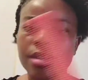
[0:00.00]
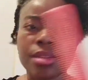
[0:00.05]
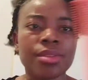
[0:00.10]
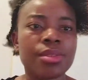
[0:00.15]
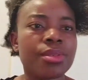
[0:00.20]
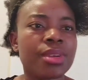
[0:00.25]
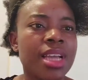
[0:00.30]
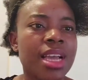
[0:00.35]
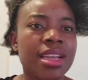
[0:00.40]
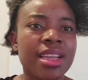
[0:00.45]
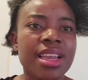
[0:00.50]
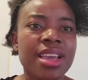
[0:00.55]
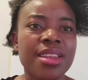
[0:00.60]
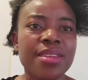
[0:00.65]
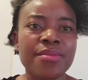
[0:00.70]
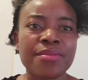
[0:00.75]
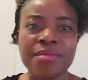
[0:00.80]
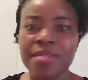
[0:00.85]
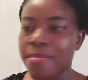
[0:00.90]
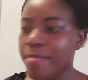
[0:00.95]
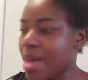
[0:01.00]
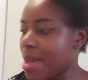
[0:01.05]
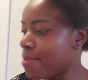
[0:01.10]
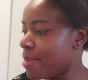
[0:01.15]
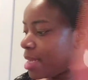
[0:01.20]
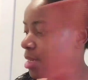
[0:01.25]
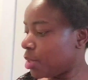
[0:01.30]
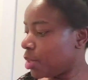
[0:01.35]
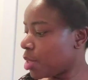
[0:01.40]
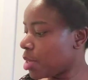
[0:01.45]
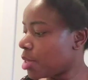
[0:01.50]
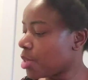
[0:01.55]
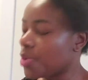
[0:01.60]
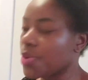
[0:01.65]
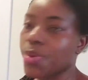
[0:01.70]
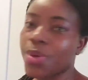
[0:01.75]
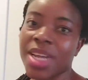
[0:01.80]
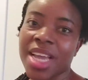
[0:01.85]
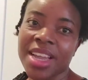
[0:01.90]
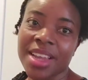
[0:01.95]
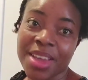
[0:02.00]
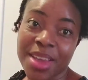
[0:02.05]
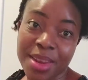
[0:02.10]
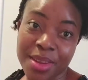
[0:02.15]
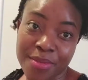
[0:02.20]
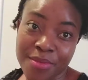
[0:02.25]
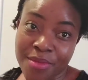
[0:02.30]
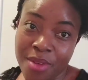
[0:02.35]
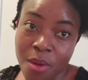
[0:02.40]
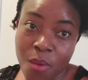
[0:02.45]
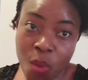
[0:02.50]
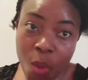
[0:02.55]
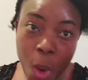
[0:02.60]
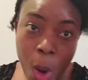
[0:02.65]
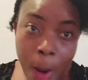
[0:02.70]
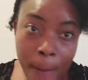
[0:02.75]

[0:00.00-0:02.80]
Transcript: You can get it from Amazon, you can get it from